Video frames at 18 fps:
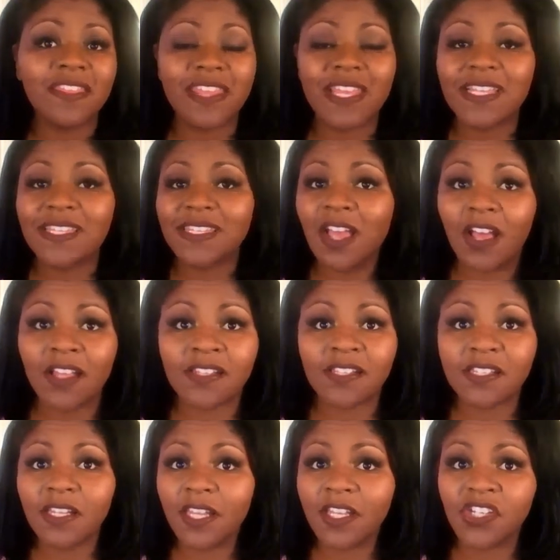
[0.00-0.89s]
these
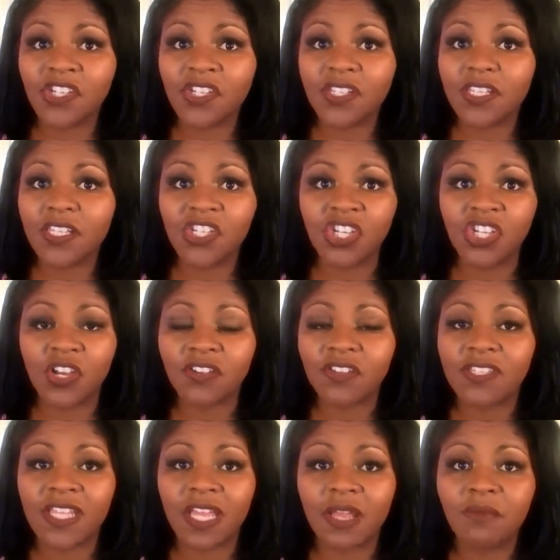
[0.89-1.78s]
constellations that share
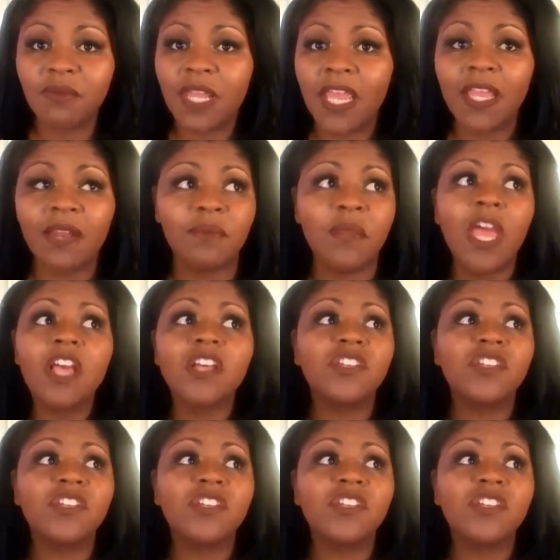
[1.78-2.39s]
the same name.